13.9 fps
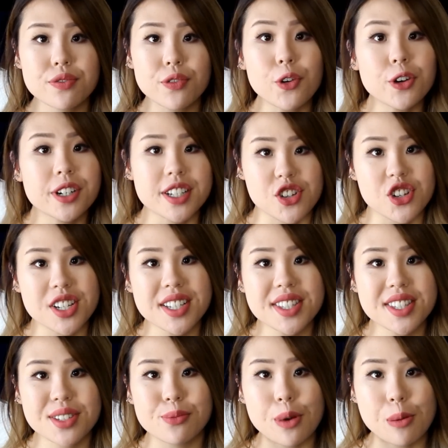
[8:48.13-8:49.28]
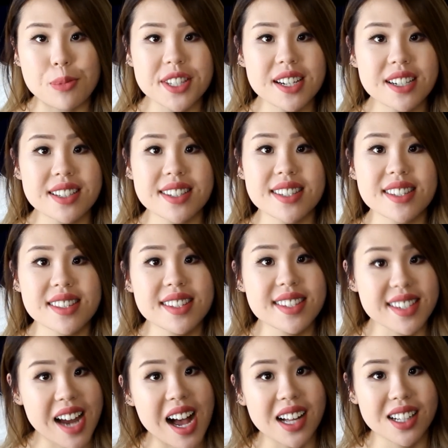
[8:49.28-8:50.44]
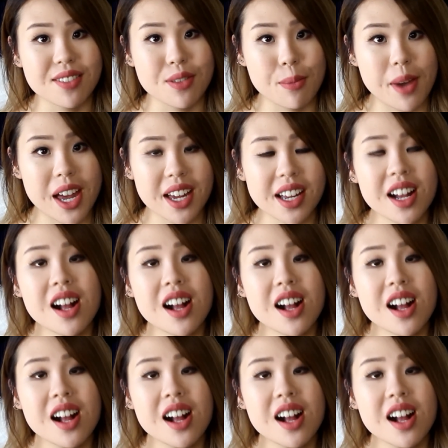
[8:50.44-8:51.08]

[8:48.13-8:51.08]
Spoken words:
4 digits represents the style of the bag.